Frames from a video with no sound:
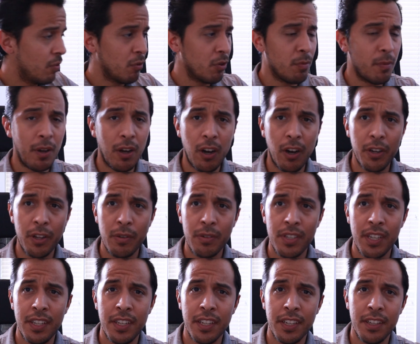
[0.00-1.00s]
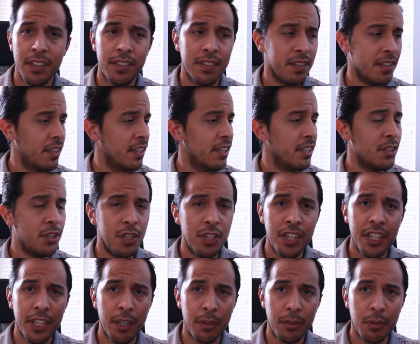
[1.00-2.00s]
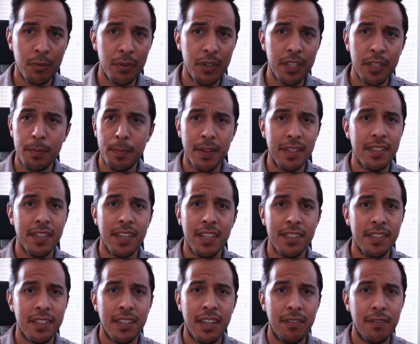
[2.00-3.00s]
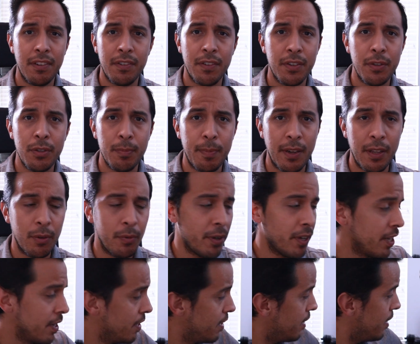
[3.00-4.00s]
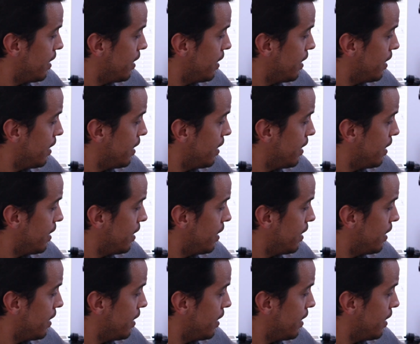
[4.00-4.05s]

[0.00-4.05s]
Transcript: with my Audio-Technica's GDL3's, best headset I've ever used, by the way.